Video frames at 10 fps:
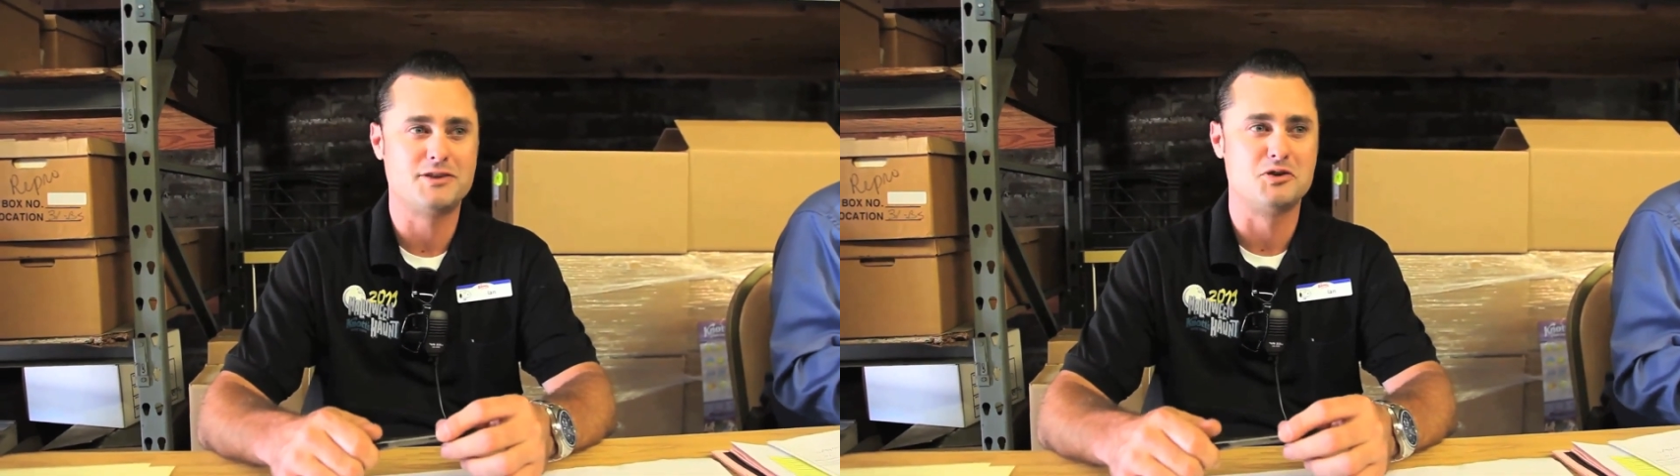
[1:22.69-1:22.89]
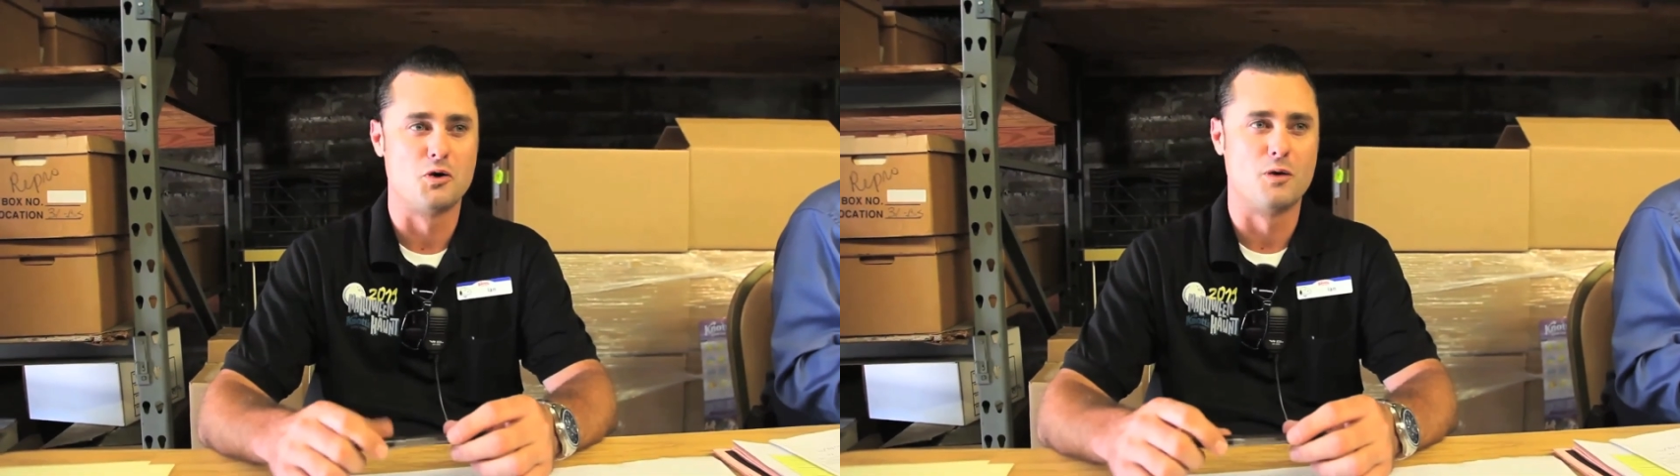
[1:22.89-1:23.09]

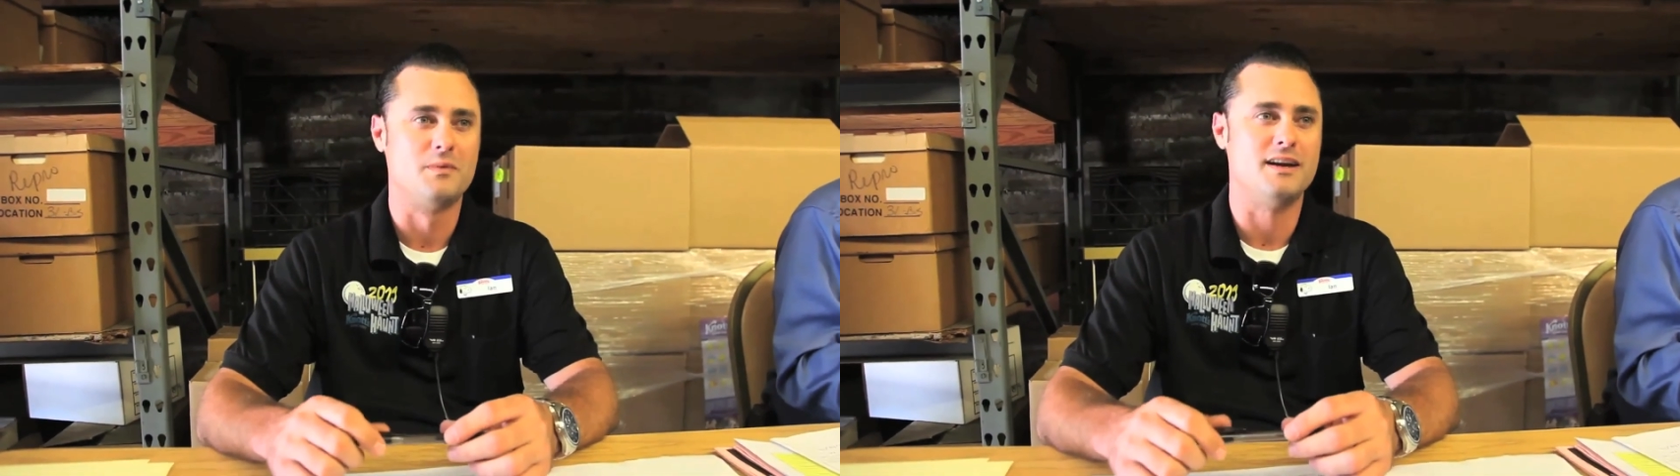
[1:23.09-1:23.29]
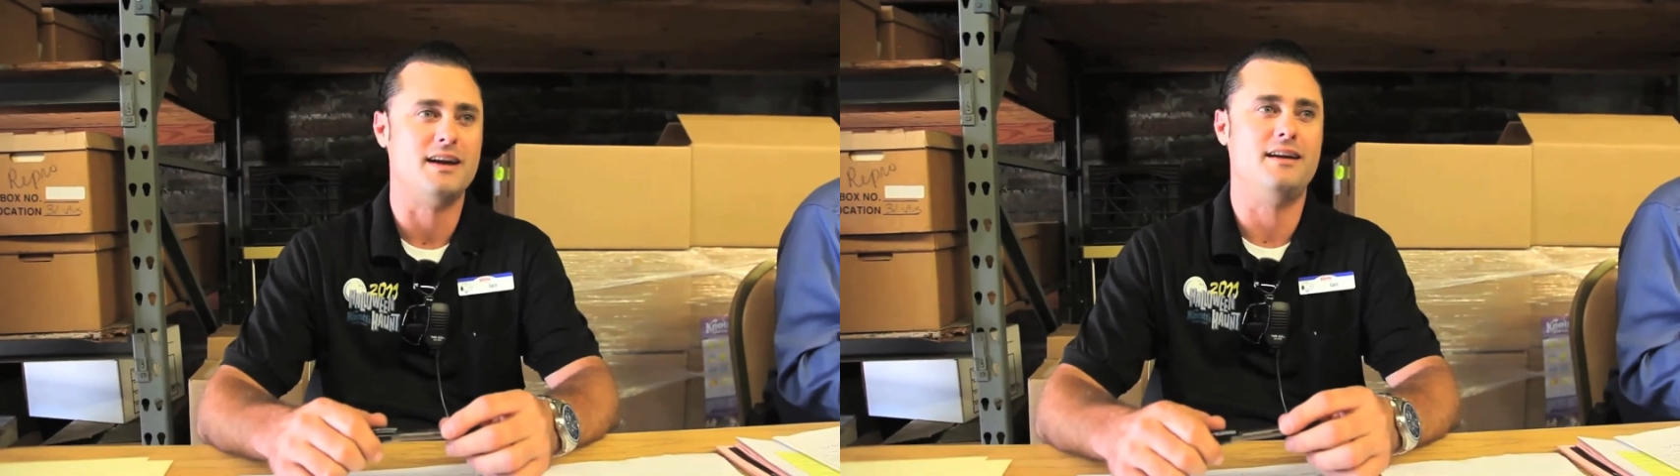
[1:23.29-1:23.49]
it's
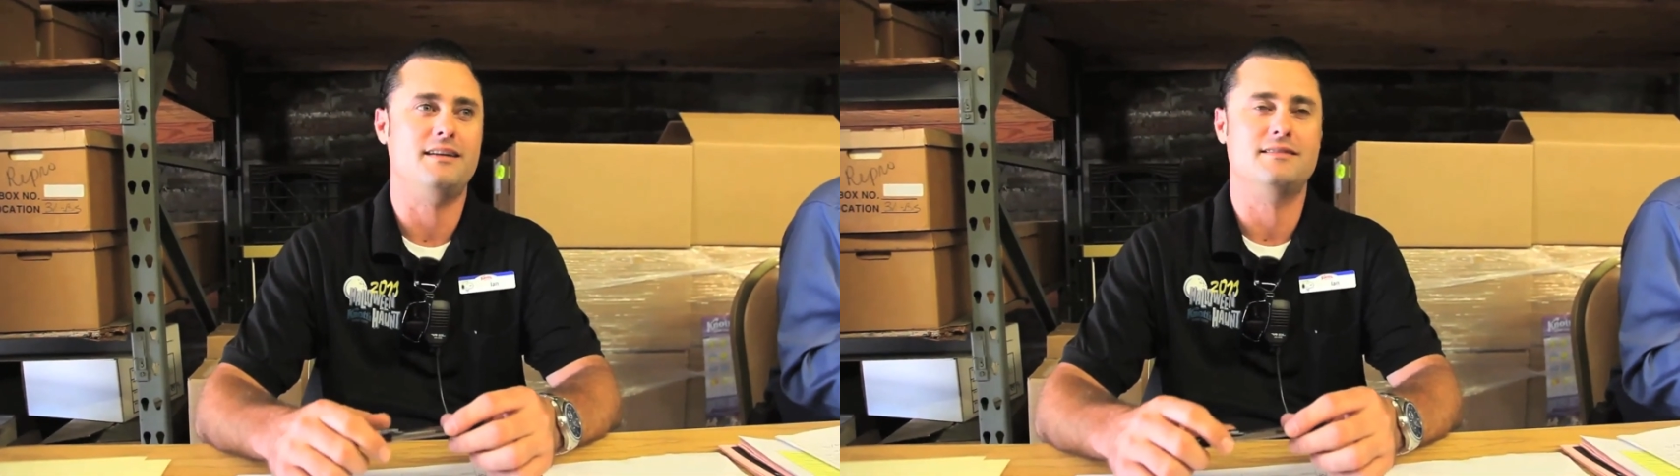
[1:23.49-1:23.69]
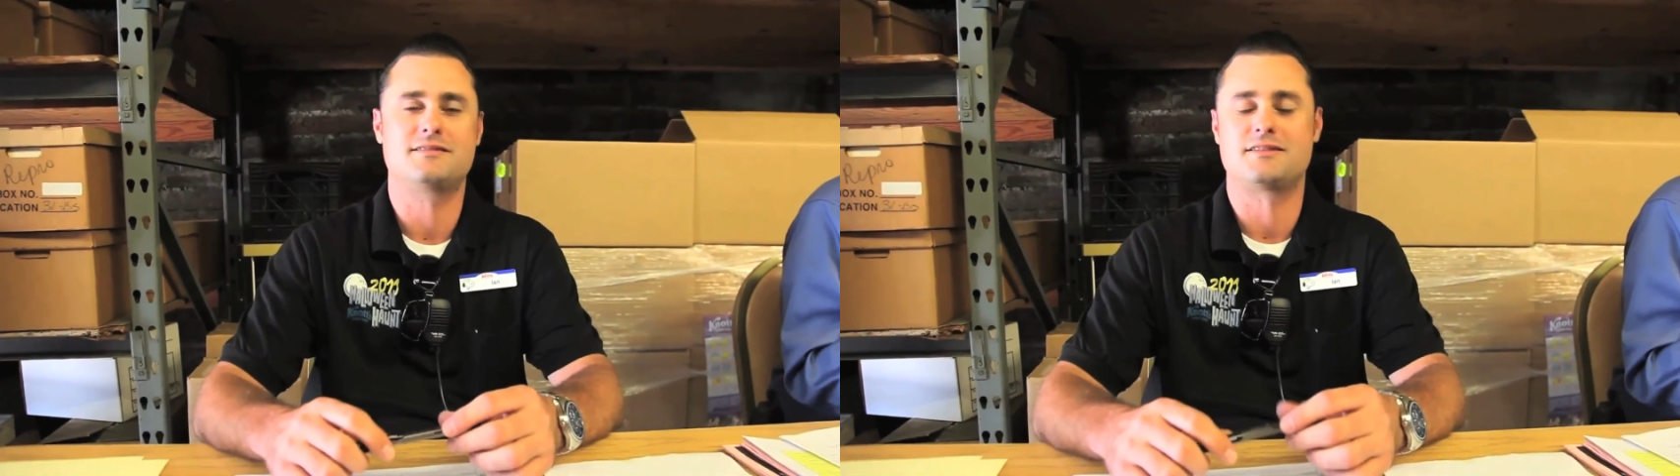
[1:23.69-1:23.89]

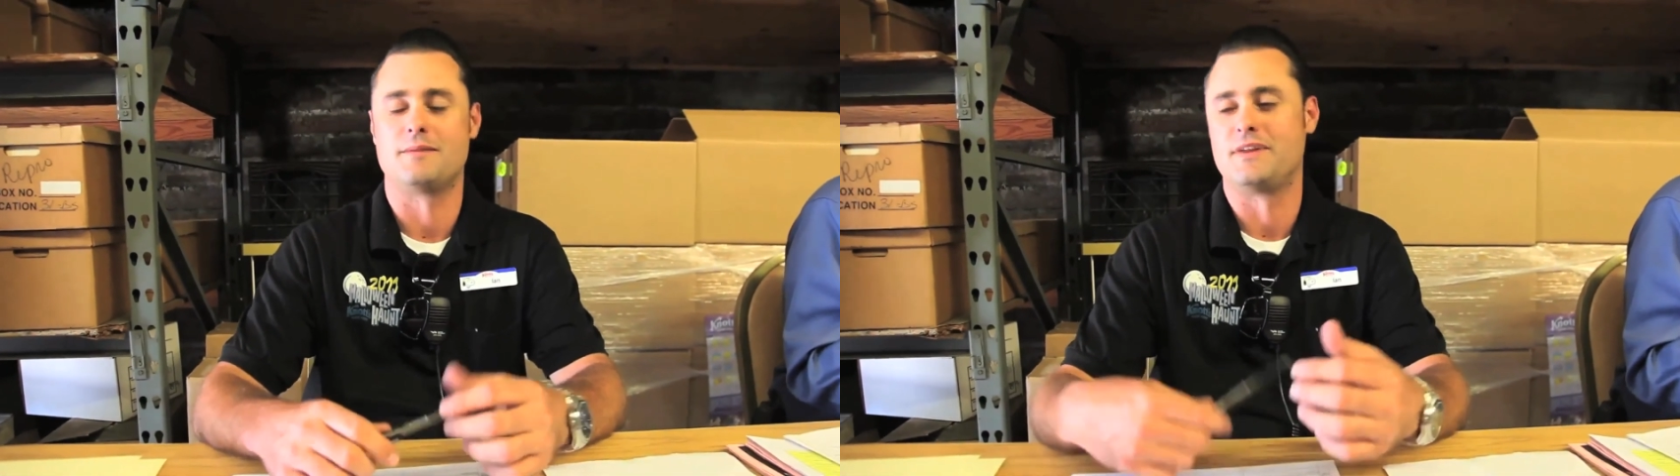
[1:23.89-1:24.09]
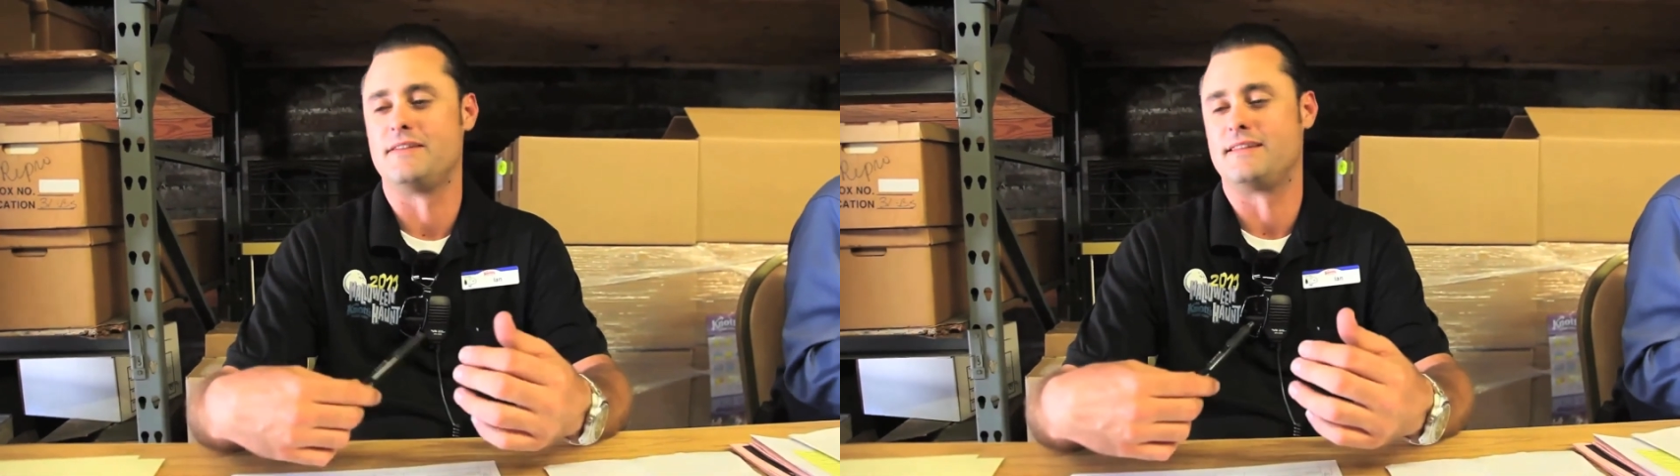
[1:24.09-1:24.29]
normally
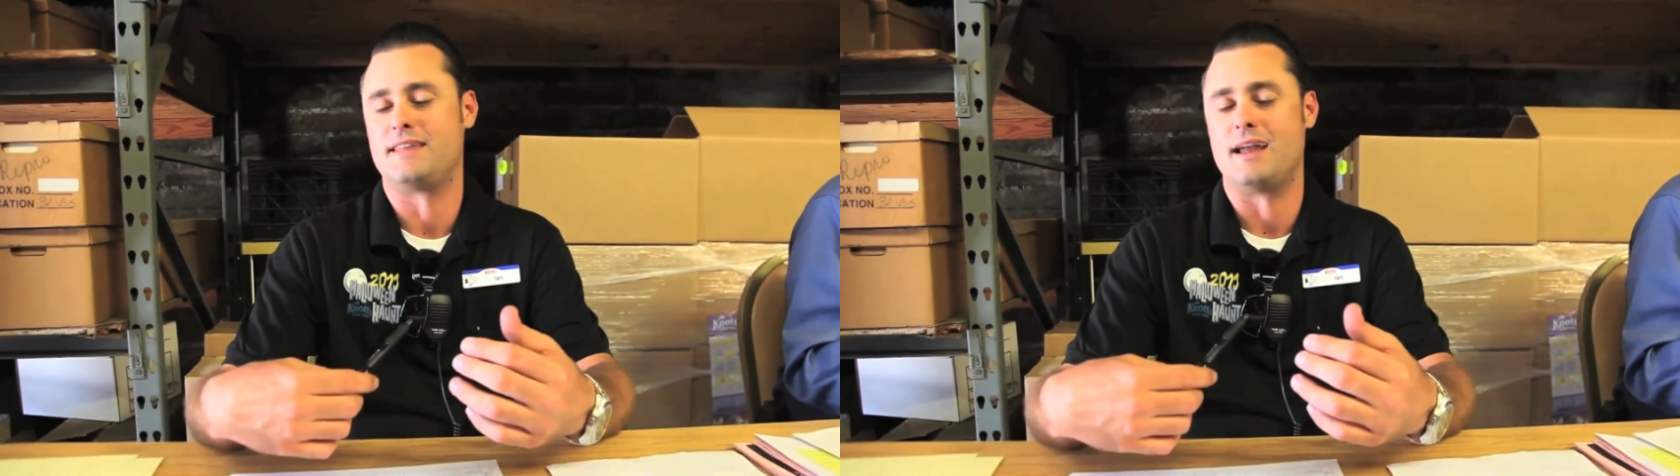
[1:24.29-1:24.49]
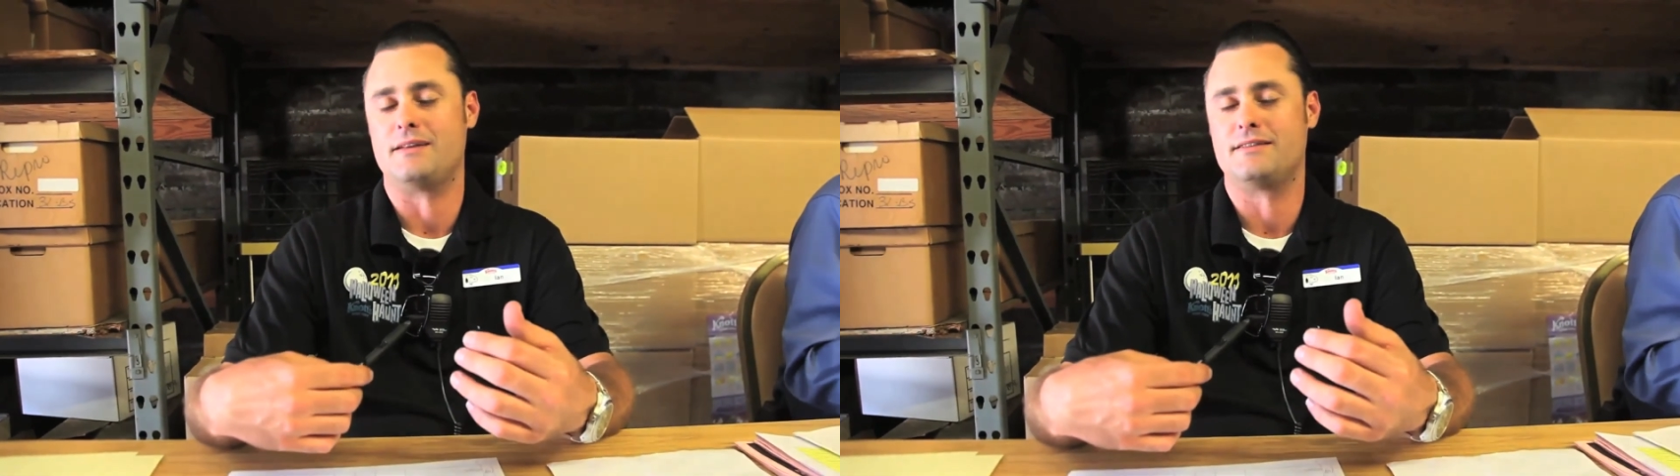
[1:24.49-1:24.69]
something
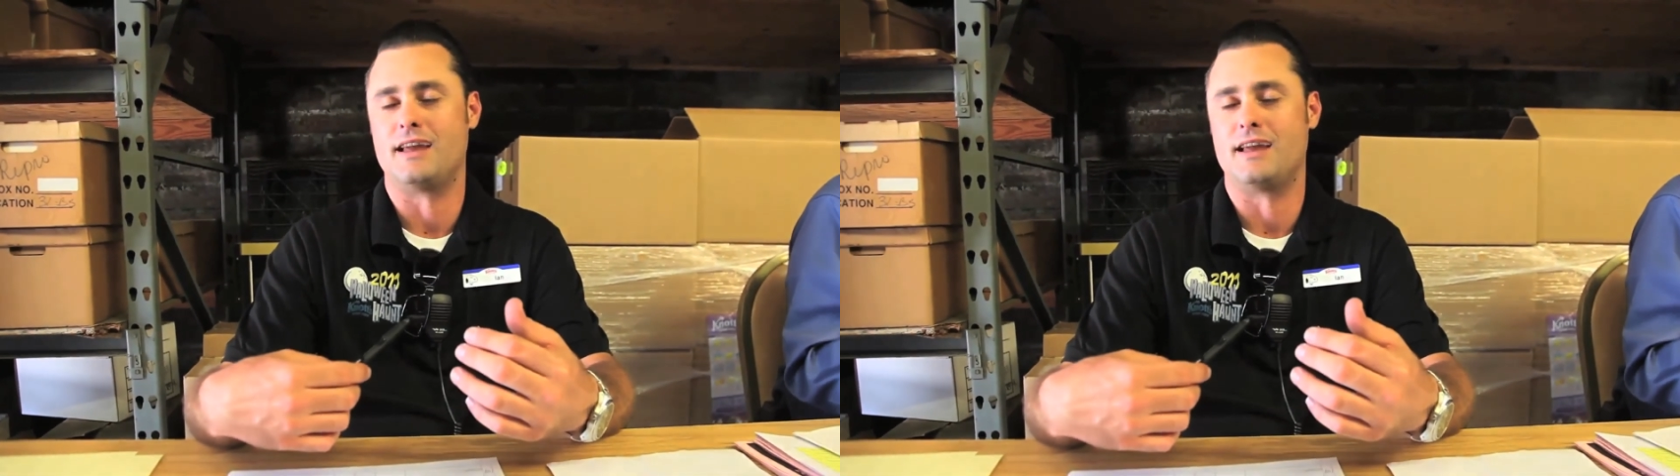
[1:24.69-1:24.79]
that they,